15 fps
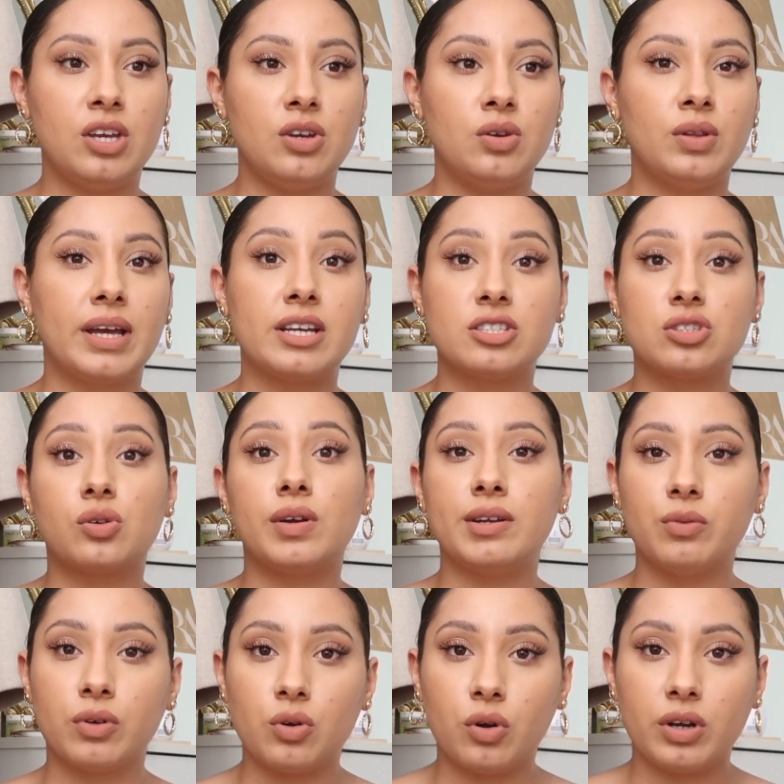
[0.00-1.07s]
you a screen
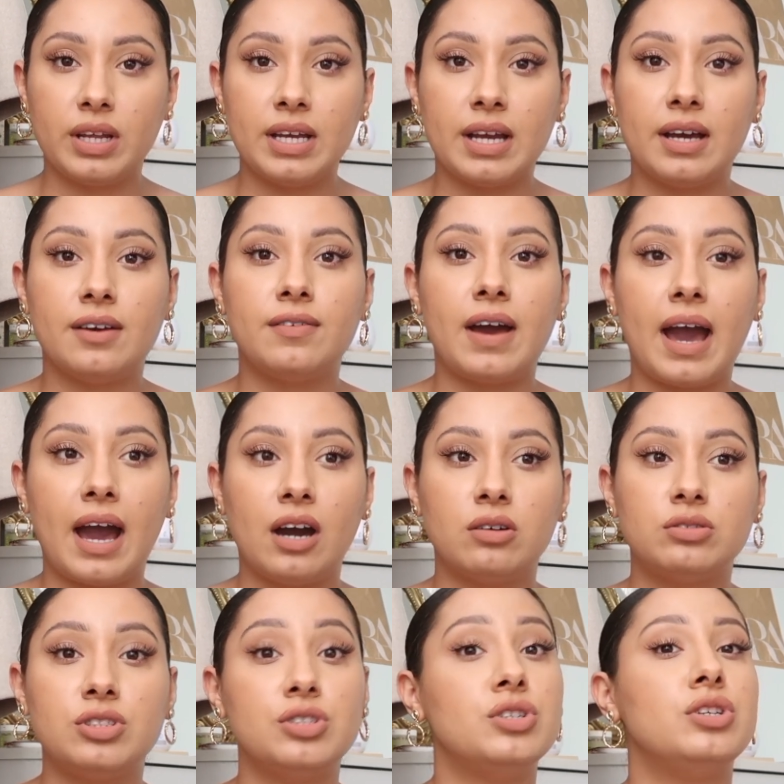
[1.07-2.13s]
recording of how
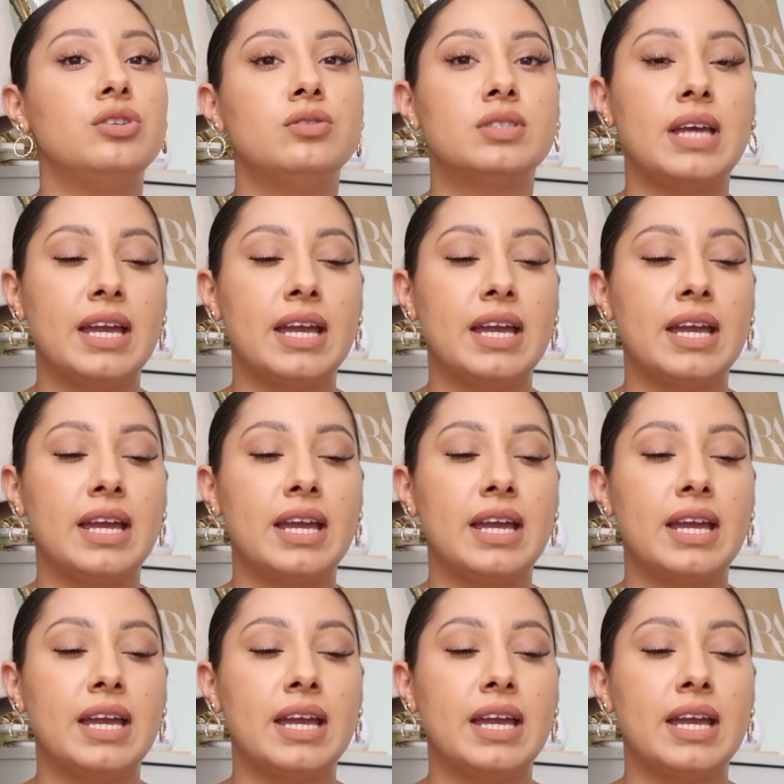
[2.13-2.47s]
to use